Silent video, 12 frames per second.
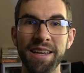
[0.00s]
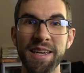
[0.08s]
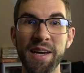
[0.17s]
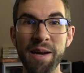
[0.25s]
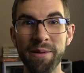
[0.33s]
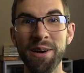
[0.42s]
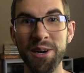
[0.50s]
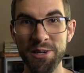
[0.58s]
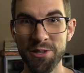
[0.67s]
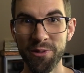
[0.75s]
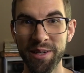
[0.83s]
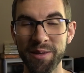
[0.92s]
Now how about
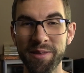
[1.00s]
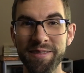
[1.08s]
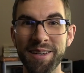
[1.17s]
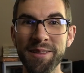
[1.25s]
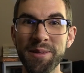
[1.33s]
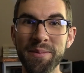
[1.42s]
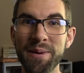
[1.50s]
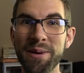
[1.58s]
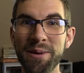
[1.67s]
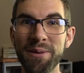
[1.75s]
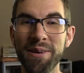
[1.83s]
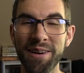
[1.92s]
archery? We've got the
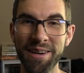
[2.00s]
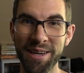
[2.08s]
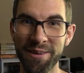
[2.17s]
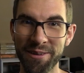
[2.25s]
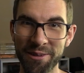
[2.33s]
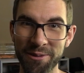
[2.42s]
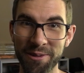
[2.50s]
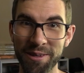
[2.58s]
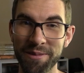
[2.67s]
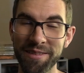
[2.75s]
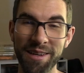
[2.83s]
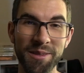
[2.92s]
bow on Aragorn,
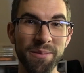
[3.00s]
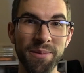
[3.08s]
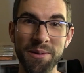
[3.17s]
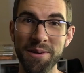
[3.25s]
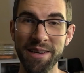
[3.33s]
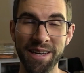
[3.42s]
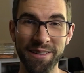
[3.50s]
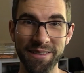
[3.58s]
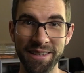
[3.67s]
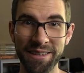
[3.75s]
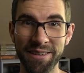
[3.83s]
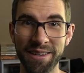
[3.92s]
we've got the bow on
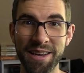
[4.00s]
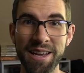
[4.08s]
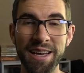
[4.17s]
Haldir,